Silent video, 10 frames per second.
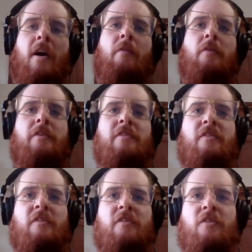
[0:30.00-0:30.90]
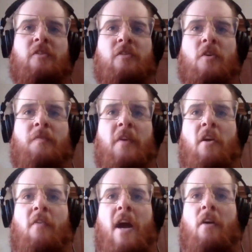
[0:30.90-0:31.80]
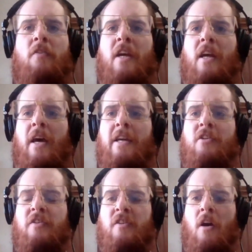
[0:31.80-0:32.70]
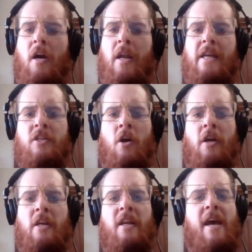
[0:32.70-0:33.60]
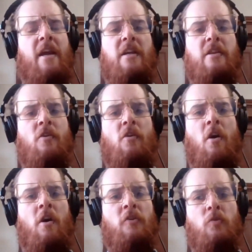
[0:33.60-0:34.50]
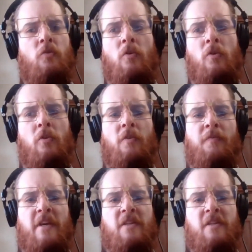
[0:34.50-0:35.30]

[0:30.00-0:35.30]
I was surfing around and I just got a targeted ad either on Google or